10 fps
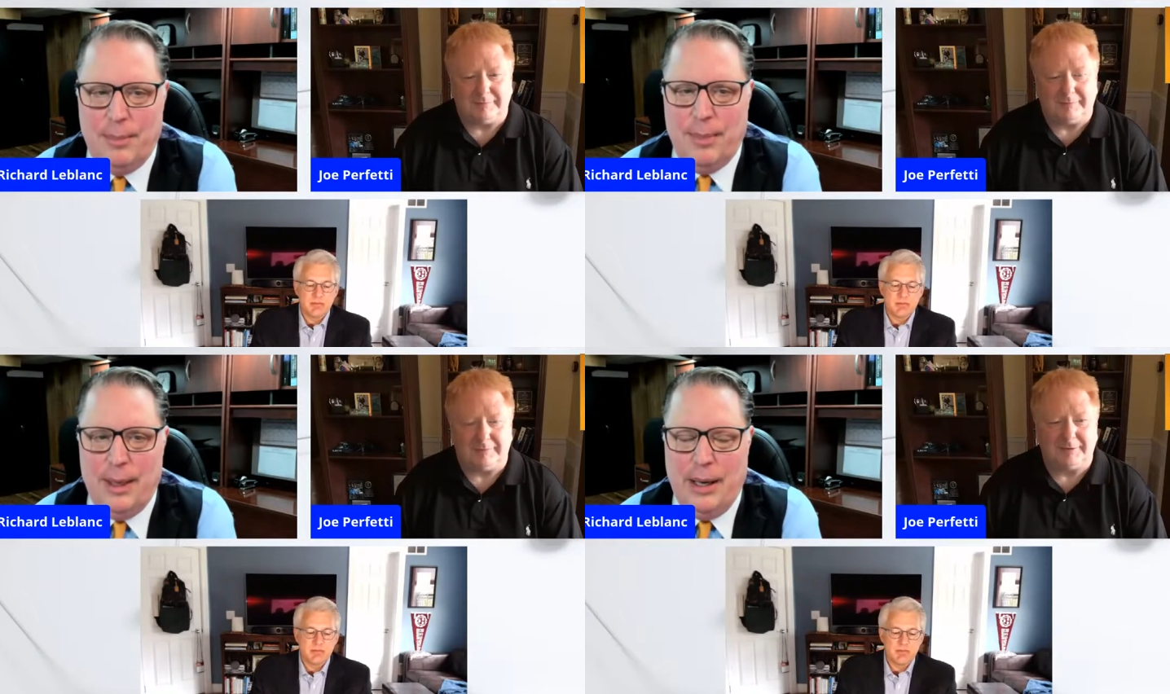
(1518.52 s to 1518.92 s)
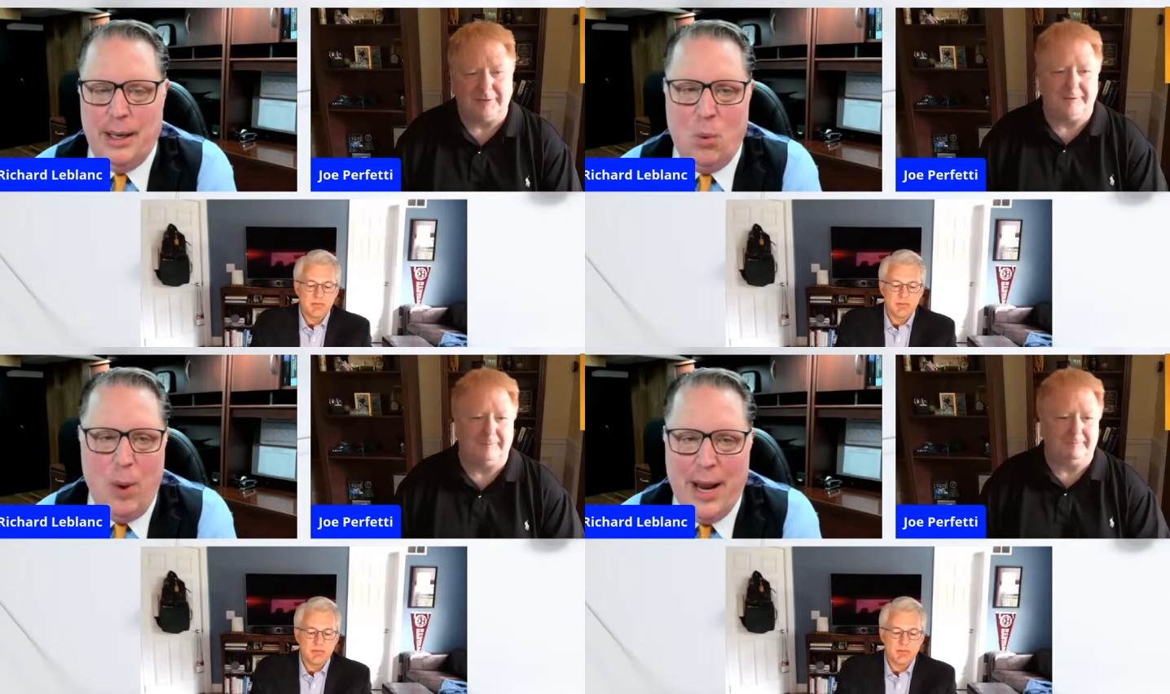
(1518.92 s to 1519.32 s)

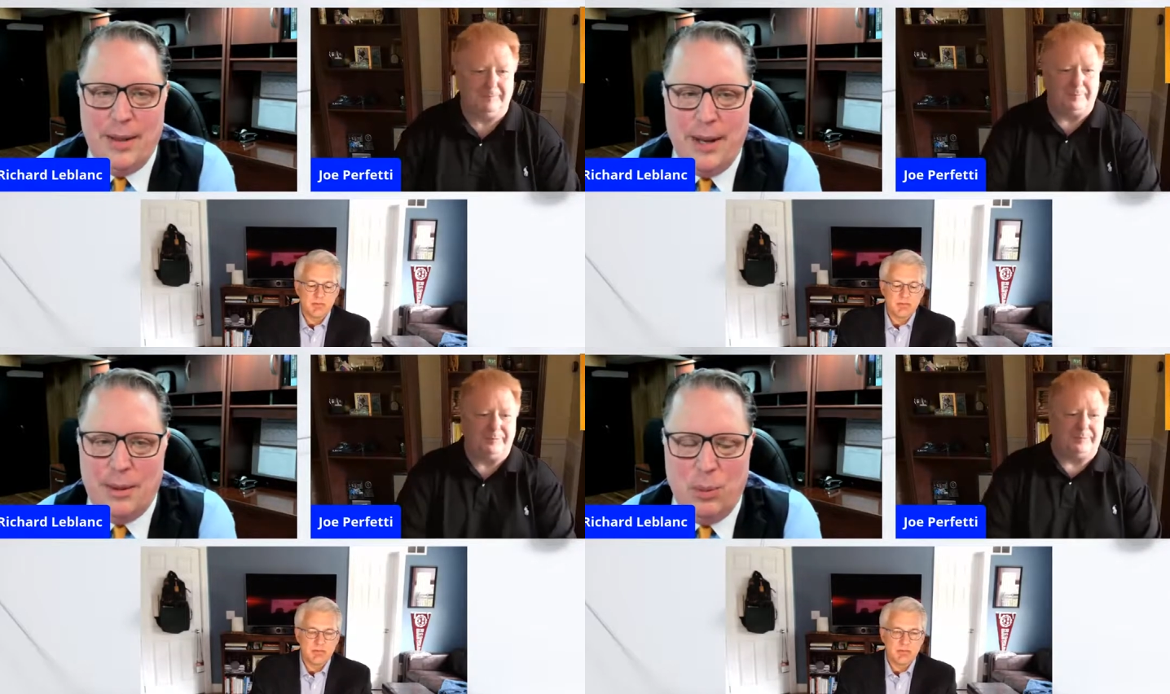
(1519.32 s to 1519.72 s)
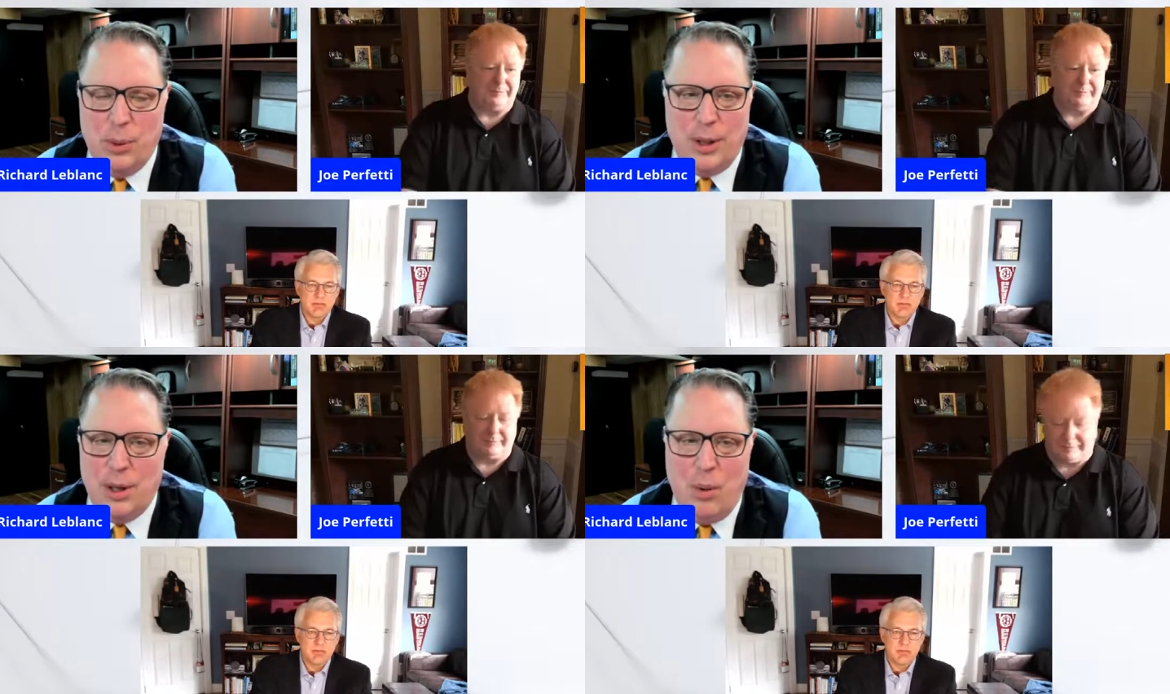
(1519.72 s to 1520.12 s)
Speaker 1: um, in a way
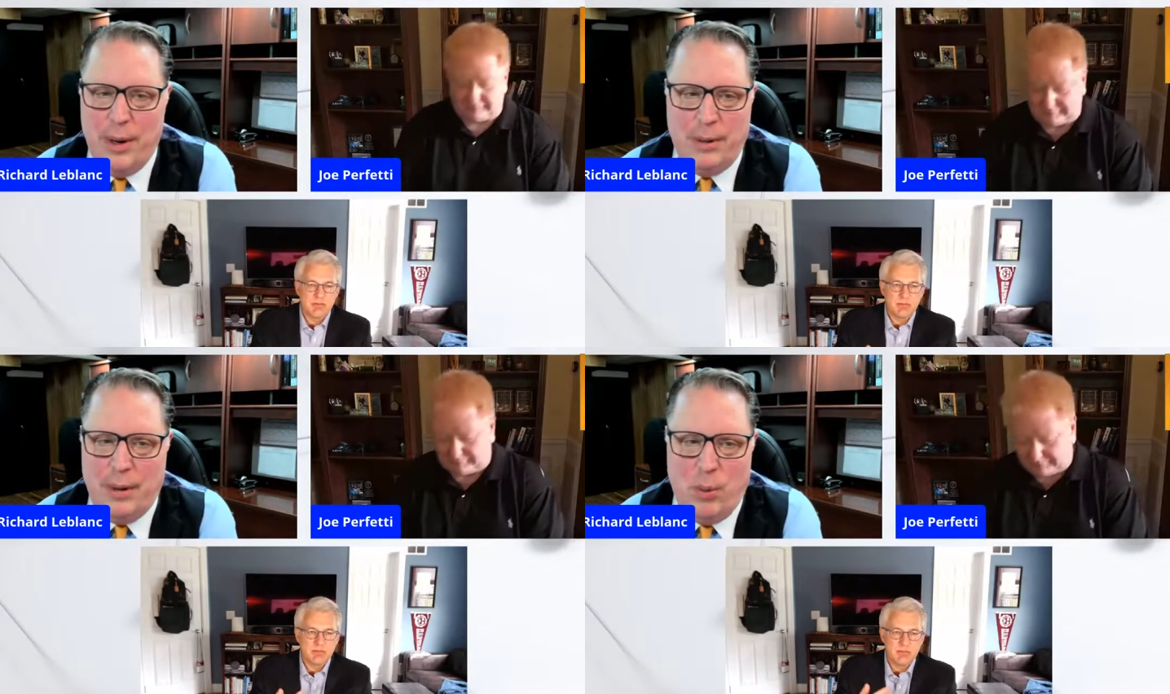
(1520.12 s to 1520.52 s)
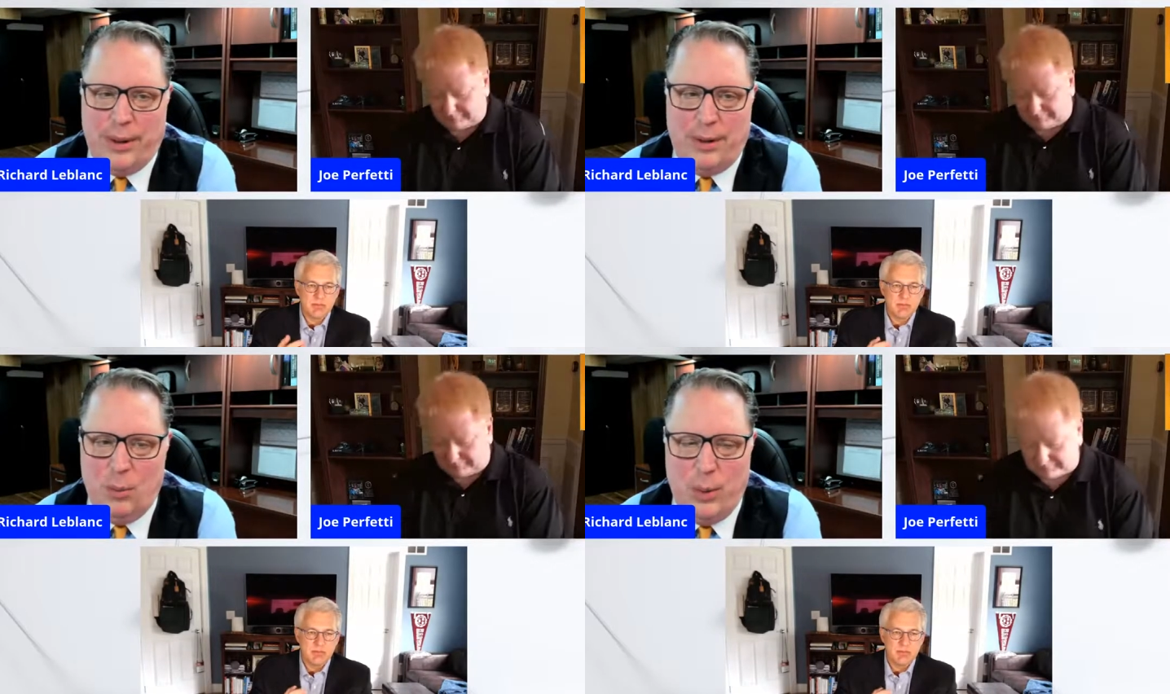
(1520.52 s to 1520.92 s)
that you know
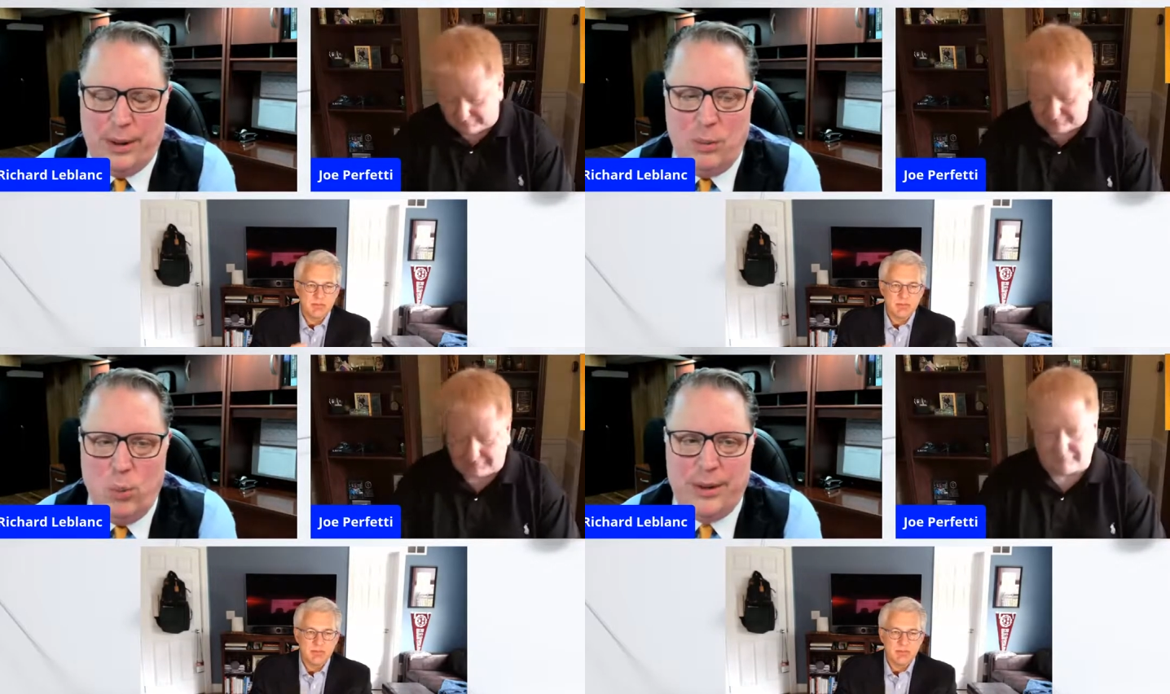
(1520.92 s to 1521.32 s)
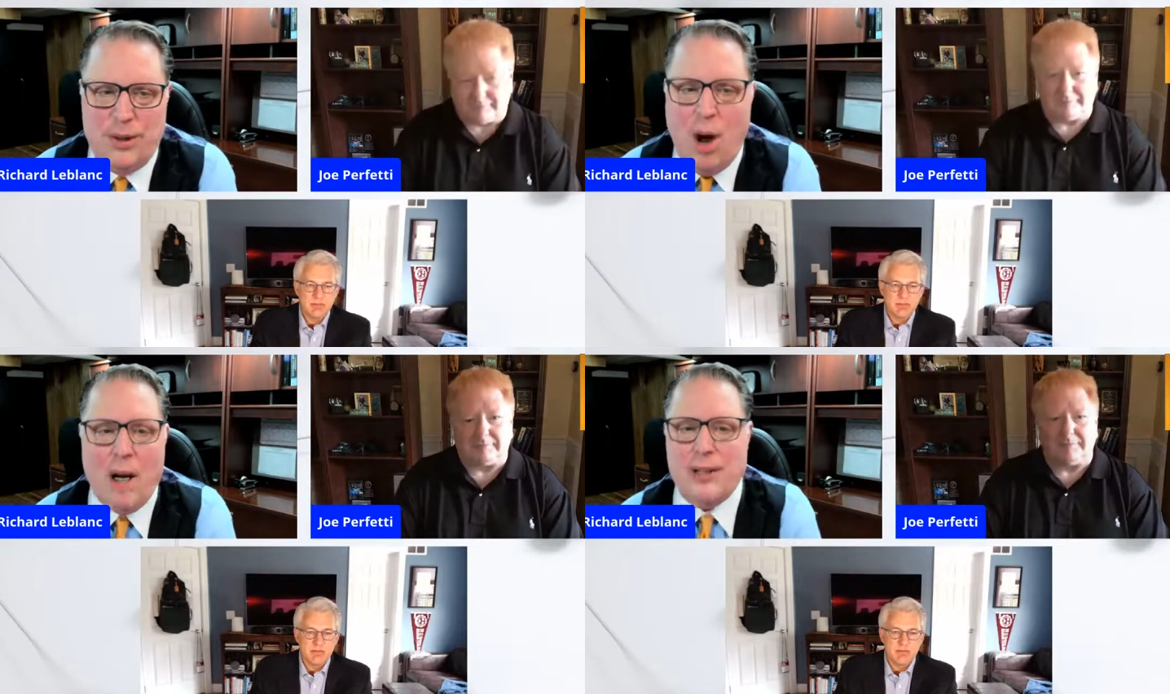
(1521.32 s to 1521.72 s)
with
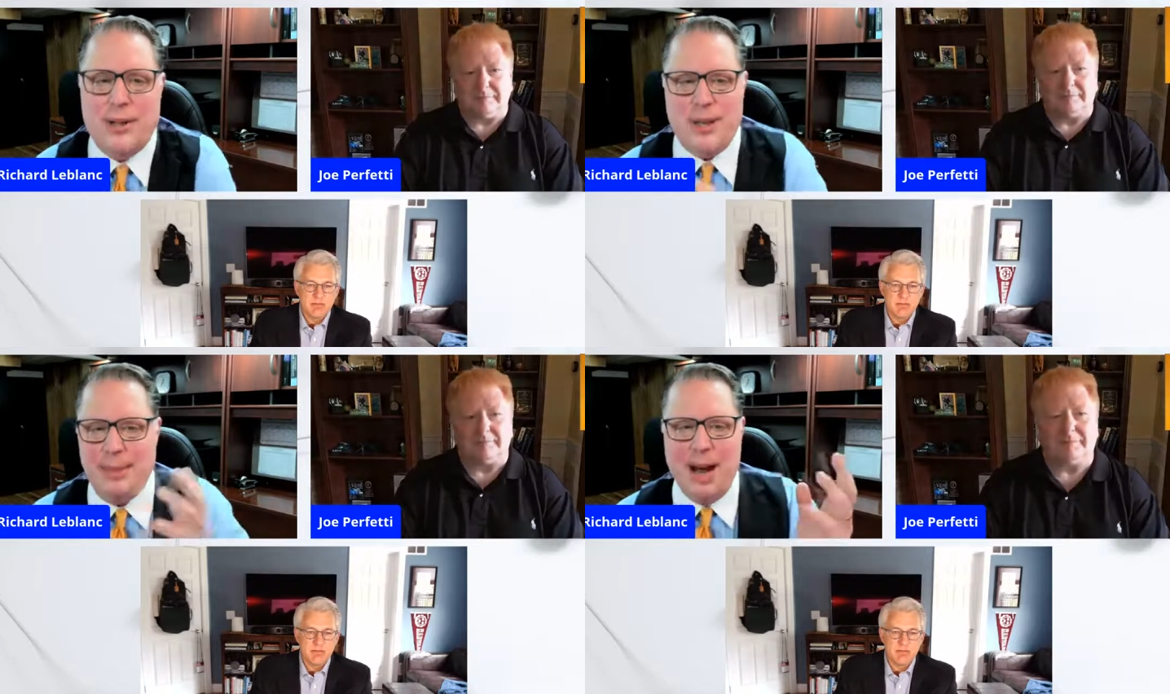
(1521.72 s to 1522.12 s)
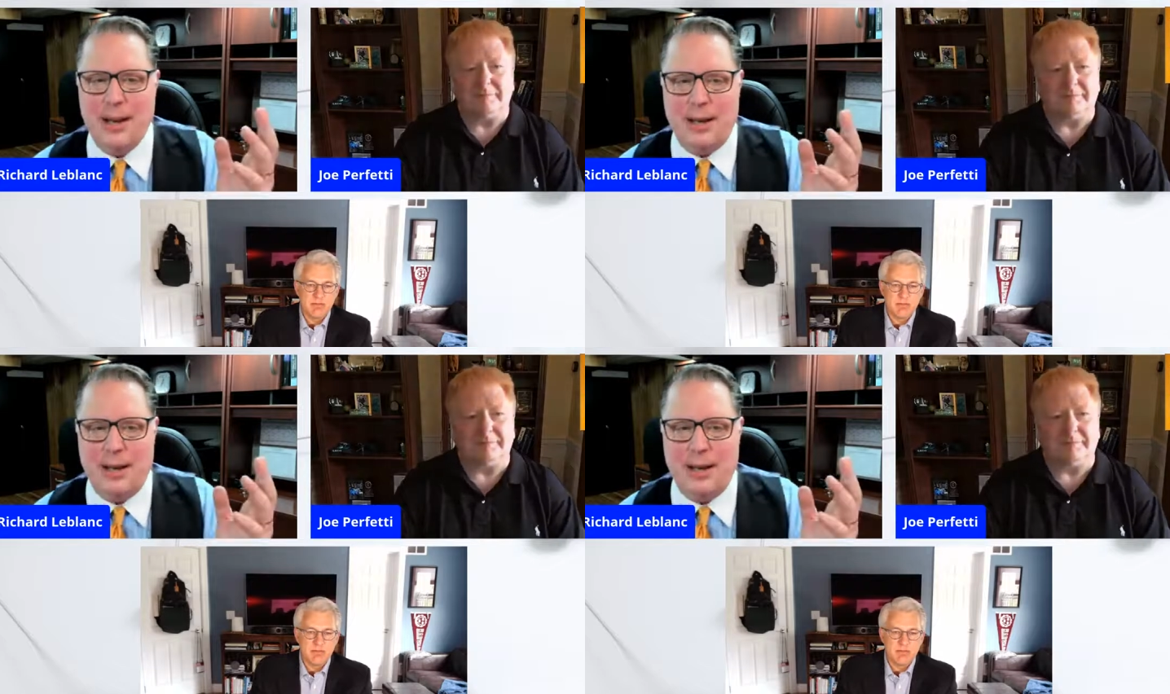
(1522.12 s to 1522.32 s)
with with doctors.